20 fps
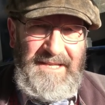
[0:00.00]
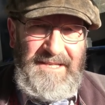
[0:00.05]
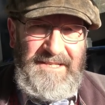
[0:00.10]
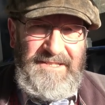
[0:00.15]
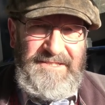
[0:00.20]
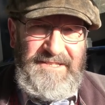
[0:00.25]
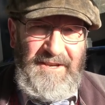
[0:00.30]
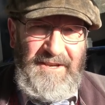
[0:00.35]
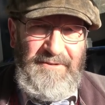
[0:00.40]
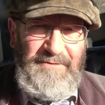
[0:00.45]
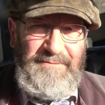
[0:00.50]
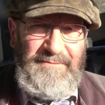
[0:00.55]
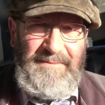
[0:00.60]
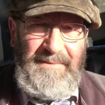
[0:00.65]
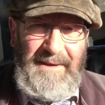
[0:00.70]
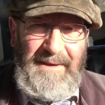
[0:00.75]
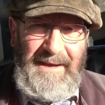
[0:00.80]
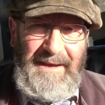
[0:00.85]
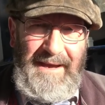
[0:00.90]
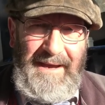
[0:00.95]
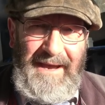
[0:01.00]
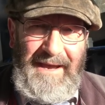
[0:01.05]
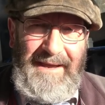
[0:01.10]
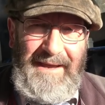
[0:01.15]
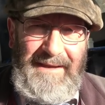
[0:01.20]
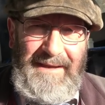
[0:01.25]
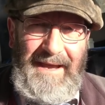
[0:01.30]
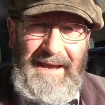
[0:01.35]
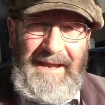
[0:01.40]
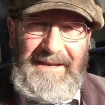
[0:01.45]
So,
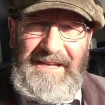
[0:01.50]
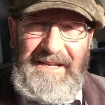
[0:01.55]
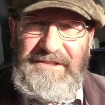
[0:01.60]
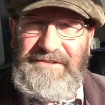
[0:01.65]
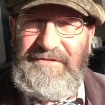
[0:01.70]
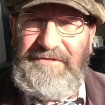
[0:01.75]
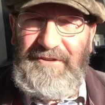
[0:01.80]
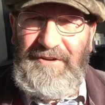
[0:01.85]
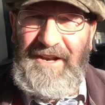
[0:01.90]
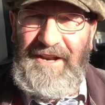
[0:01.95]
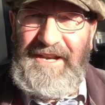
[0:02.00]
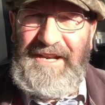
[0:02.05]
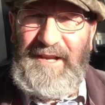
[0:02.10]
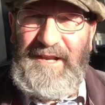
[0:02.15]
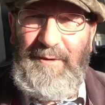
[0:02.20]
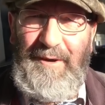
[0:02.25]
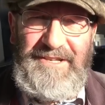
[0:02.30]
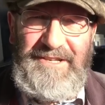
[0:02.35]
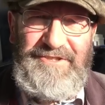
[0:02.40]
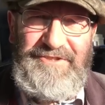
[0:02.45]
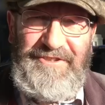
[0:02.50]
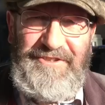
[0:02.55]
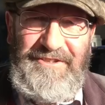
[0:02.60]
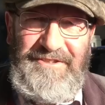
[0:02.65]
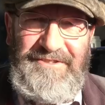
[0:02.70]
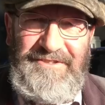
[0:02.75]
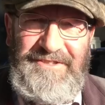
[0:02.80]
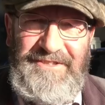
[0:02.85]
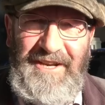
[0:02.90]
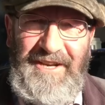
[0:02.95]
unless you've got any
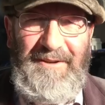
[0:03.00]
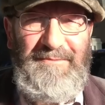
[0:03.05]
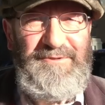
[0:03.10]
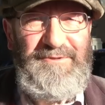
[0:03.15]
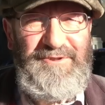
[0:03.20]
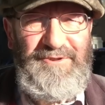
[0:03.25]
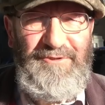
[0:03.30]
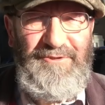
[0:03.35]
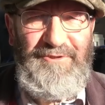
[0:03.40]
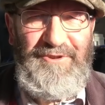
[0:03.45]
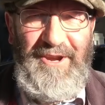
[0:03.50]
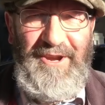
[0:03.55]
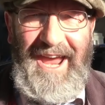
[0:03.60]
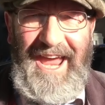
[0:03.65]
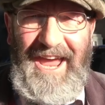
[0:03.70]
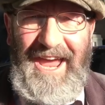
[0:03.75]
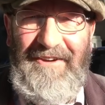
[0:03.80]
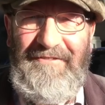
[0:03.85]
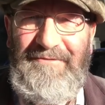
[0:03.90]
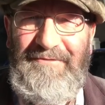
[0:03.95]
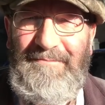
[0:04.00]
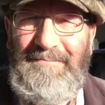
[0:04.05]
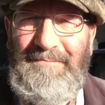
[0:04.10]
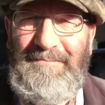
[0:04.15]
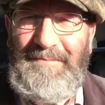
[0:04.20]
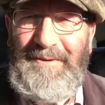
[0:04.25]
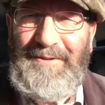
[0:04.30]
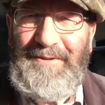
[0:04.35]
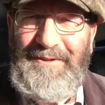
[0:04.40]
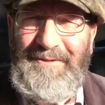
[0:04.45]
questions, and I'm sure you have,
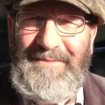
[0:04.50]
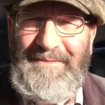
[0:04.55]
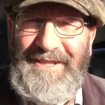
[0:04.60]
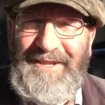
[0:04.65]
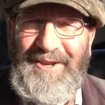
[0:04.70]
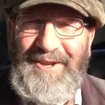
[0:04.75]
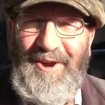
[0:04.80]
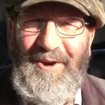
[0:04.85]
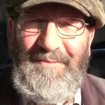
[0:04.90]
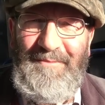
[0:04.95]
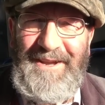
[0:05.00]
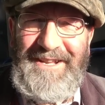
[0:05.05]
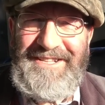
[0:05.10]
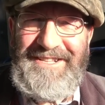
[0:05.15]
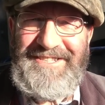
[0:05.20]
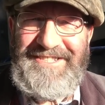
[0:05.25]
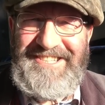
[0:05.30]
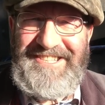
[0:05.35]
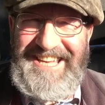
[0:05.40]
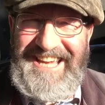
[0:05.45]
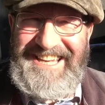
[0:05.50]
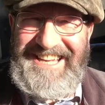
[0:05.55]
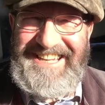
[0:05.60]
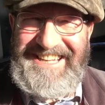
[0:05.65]
put them in the comments.